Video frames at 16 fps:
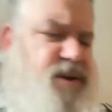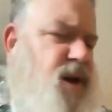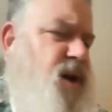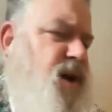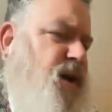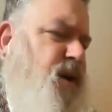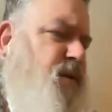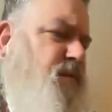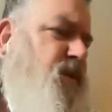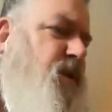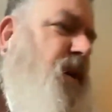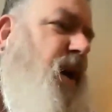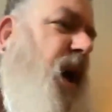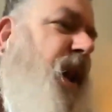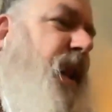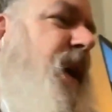Um,
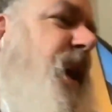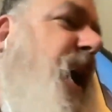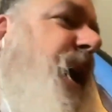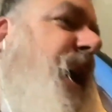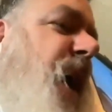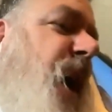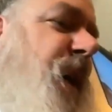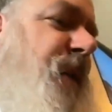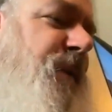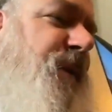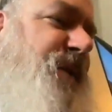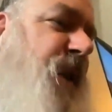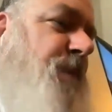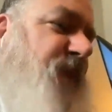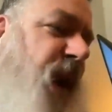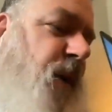and then I got
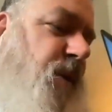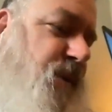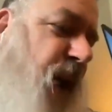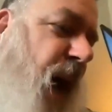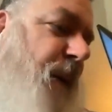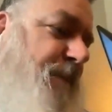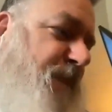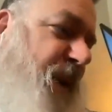some that are I